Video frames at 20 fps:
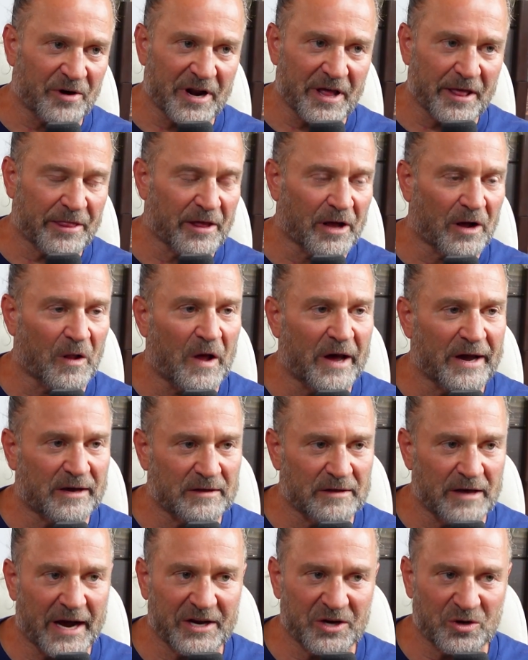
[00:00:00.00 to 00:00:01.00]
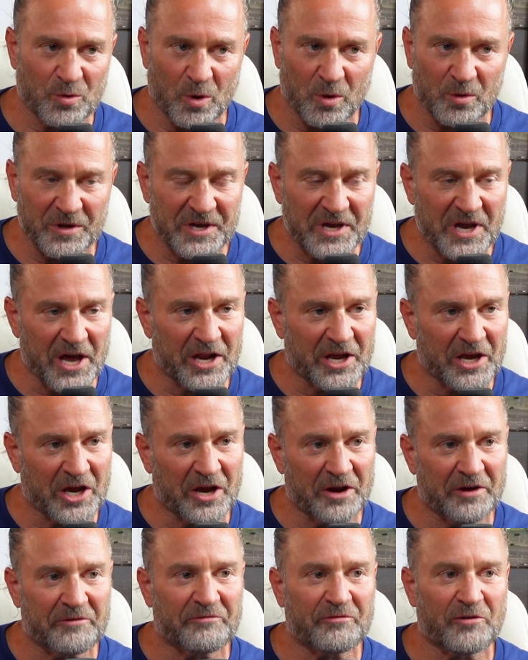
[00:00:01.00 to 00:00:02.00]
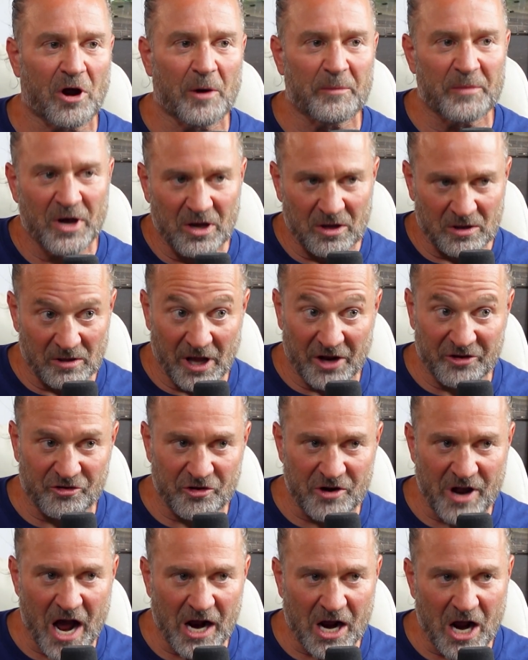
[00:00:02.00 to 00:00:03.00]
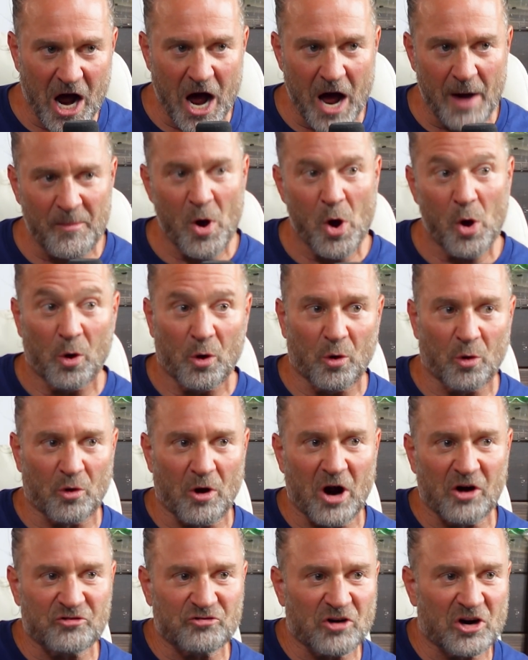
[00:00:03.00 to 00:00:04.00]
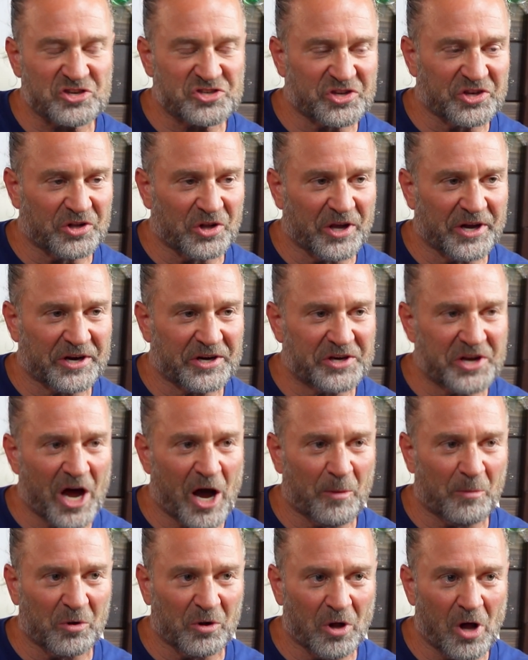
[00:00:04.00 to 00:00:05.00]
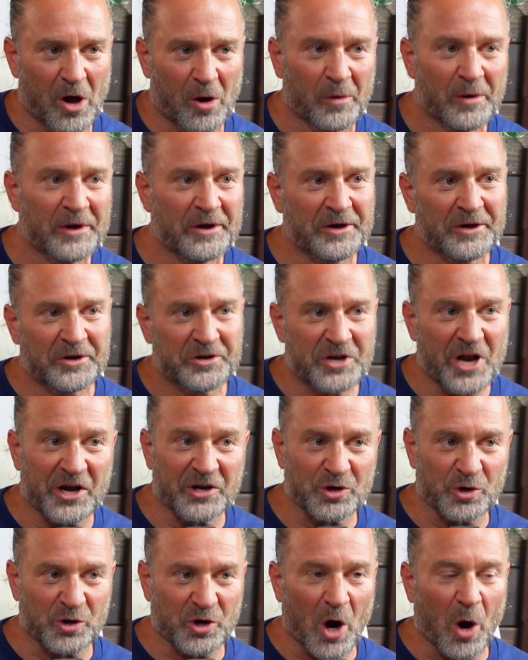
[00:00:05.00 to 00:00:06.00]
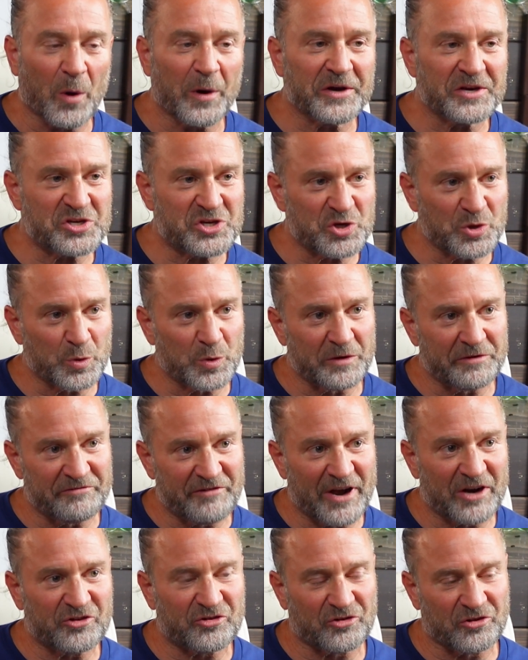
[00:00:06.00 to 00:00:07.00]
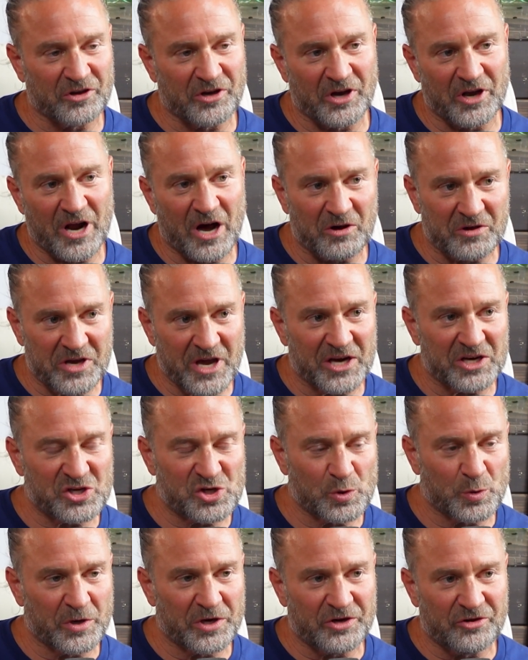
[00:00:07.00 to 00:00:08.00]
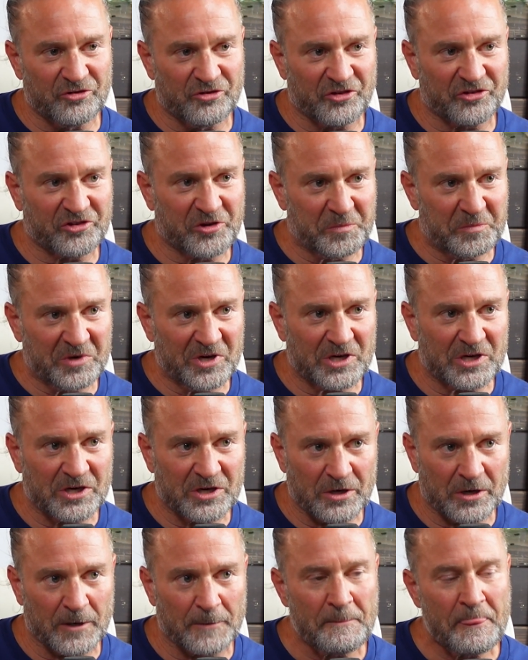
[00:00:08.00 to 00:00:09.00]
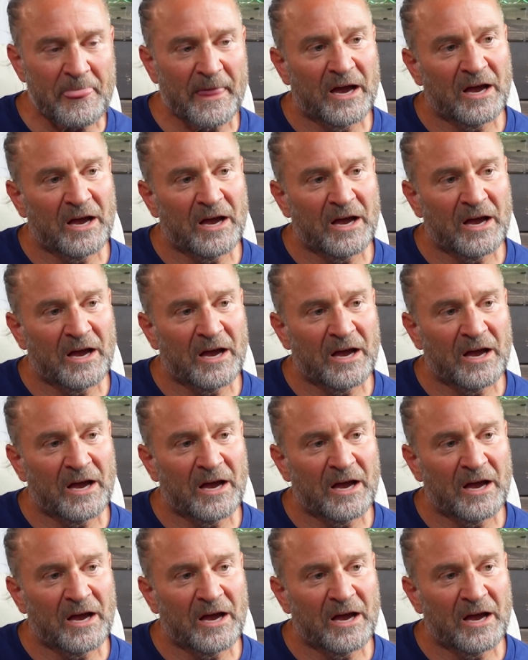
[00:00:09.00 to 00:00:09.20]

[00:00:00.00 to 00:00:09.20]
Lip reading: or anything like that. You're only getting it from ledger.com or our trusted link down below. Now you're going to eventually, and I'll get to it in just a bit here,